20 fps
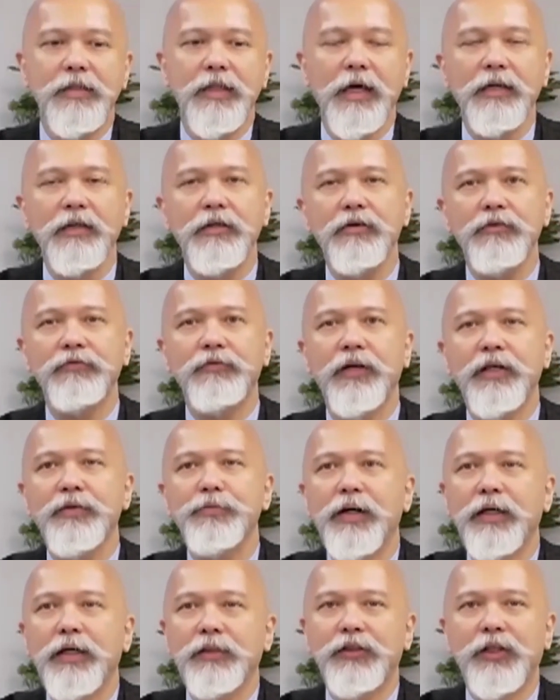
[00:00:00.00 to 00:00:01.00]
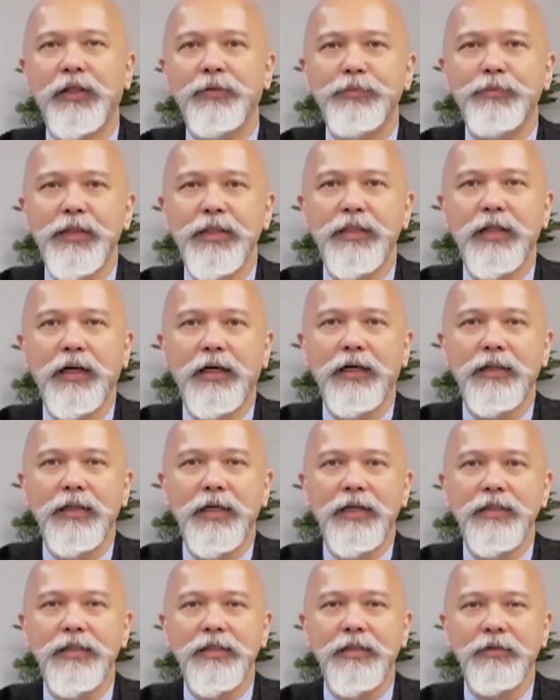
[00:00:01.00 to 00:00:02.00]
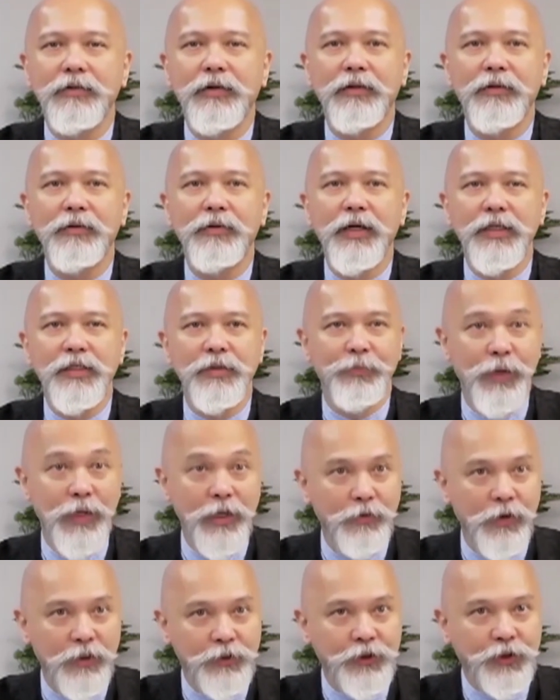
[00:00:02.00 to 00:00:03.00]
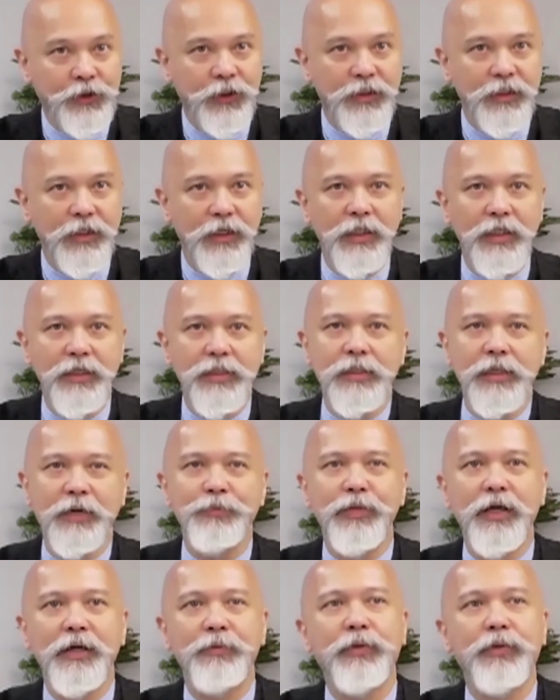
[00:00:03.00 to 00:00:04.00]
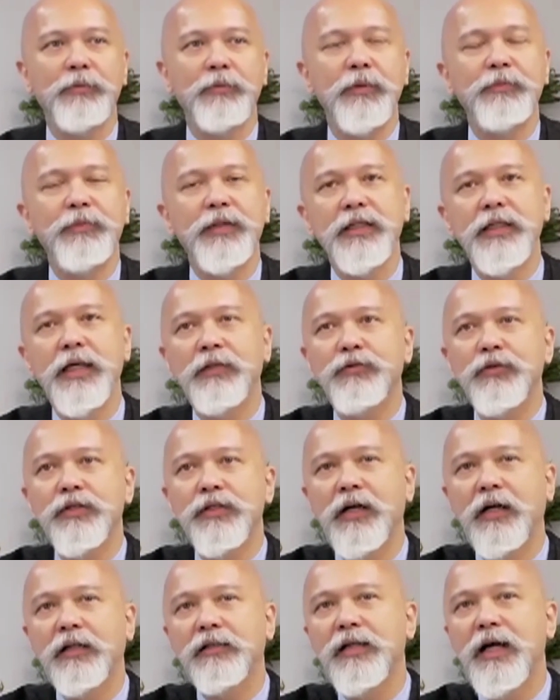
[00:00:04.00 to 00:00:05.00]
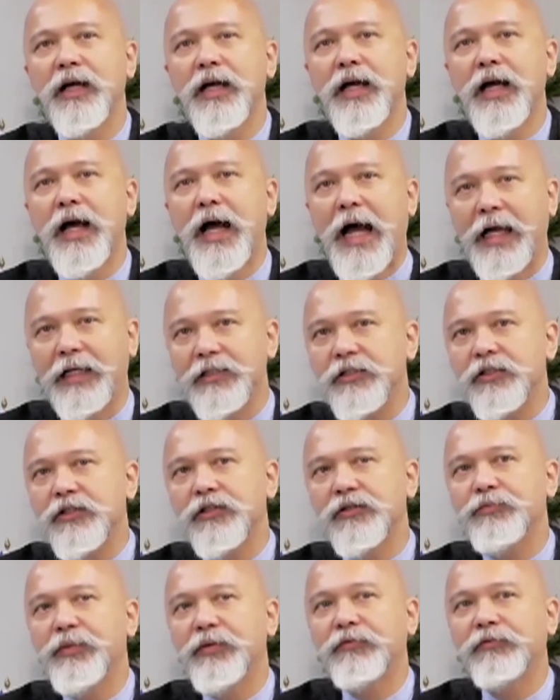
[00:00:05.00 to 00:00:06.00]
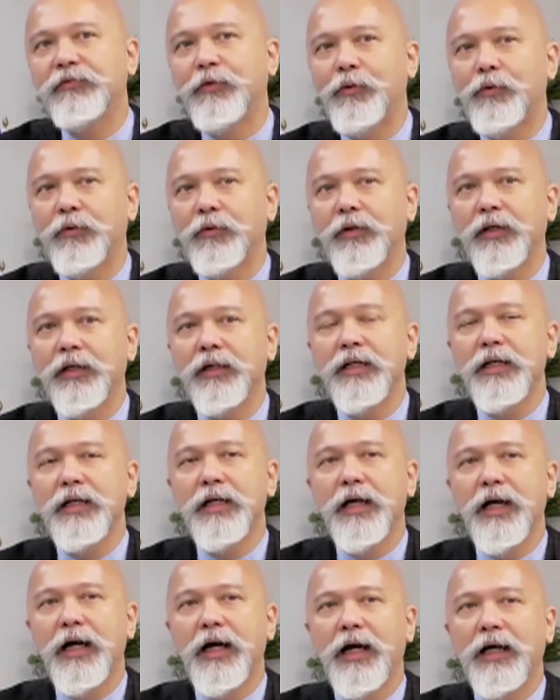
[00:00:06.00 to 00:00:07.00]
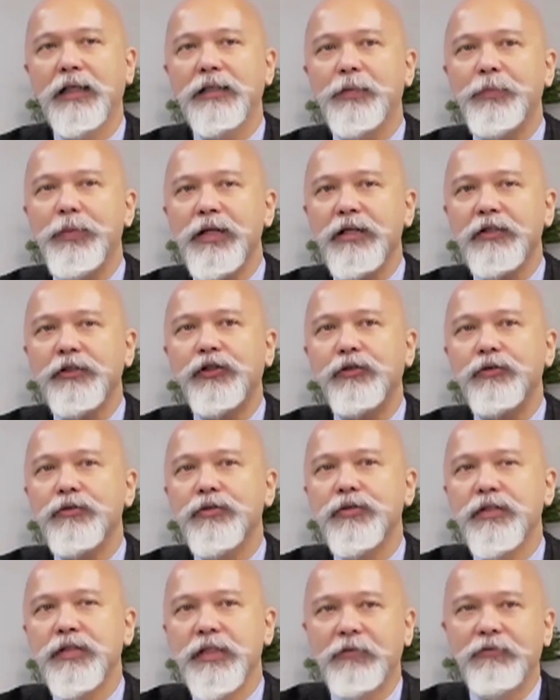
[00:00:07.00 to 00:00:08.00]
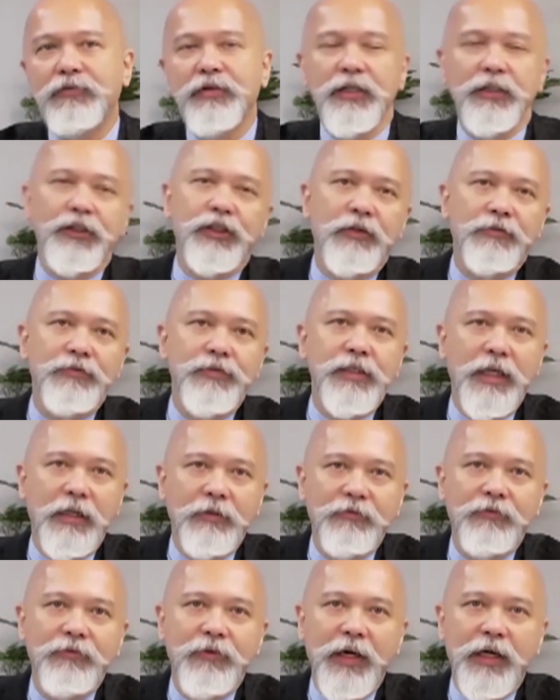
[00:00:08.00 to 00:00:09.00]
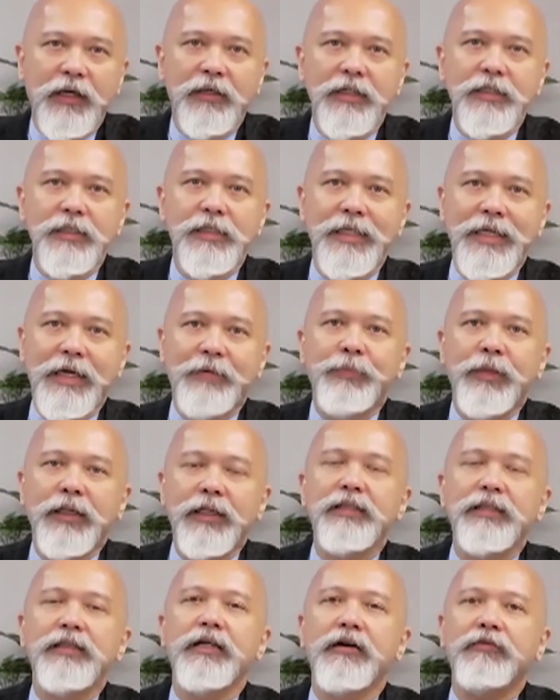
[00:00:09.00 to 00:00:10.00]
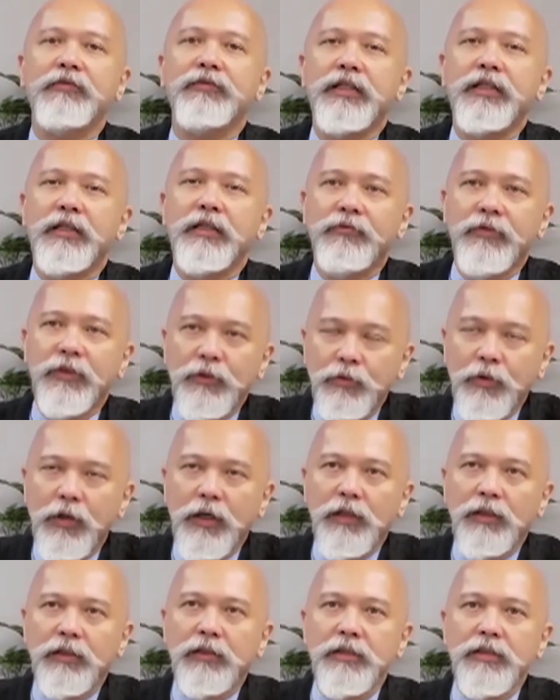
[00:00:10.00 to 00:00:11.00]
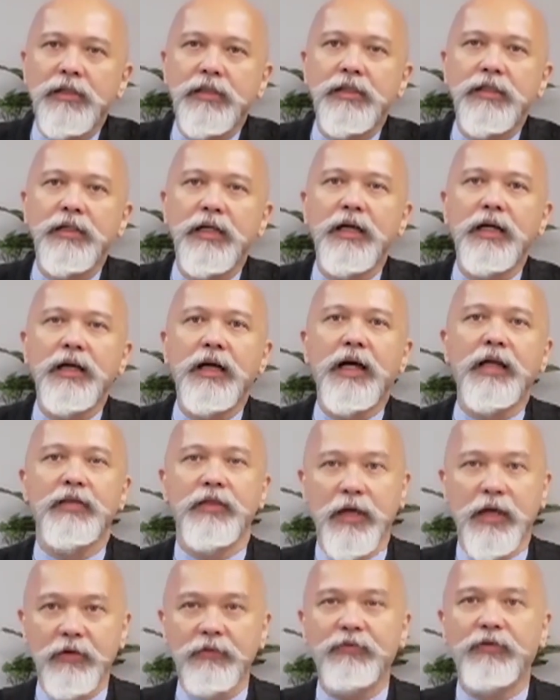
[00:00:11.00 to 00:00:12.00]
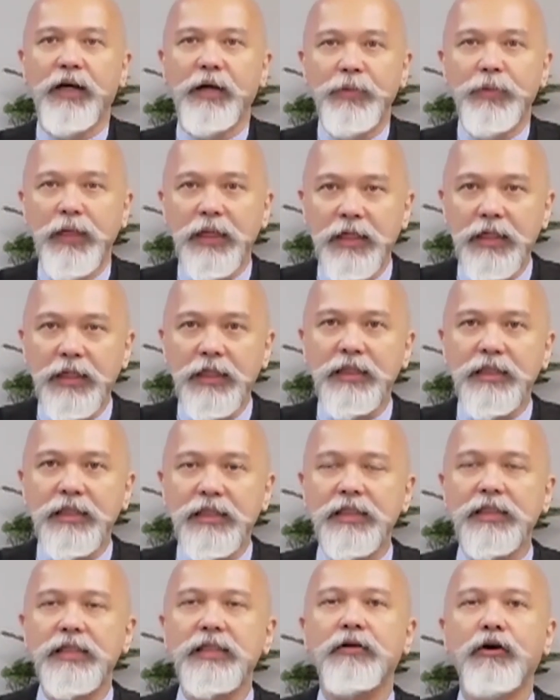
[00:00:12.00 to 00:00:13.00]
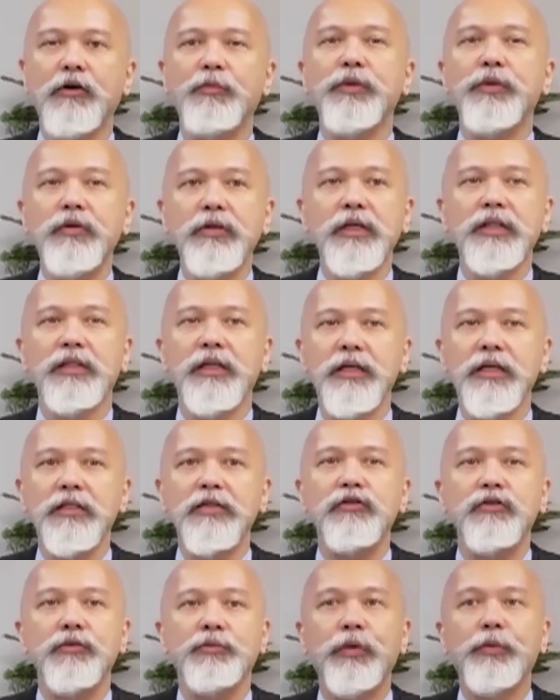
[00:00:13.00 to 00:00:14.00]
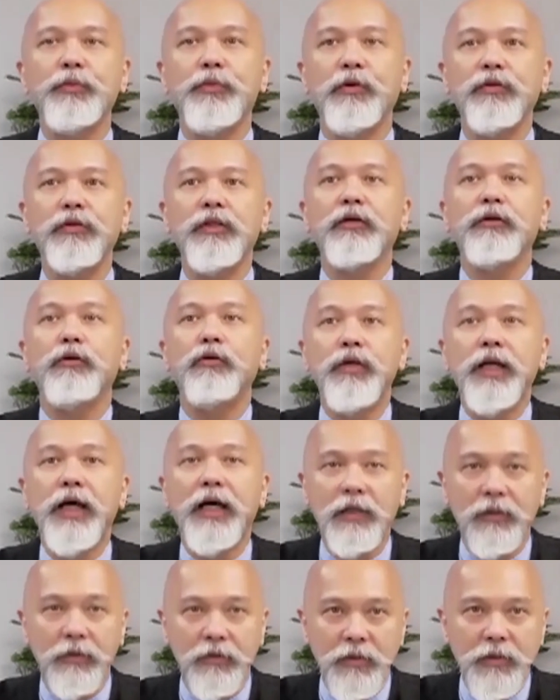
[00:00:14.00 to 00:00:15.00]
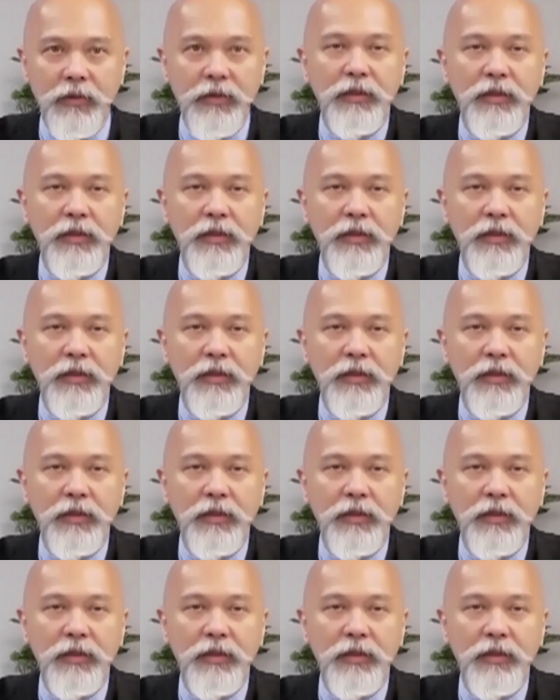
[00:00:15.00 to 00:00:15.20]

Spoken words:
thank you very much, Ambika. It's a big question, and it's something probably that was not answered before. WHO's definition of self-care is the ability of individuals, their families, communities to promote their own health,